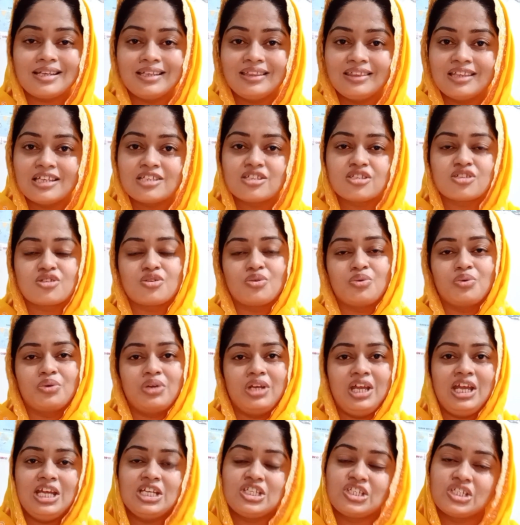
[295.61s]
in the Stone
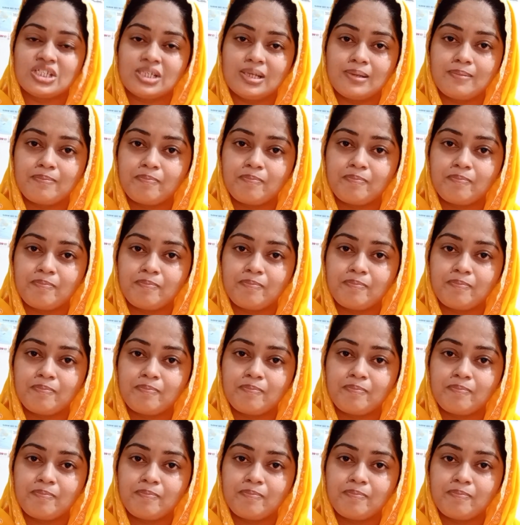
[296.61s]
Age.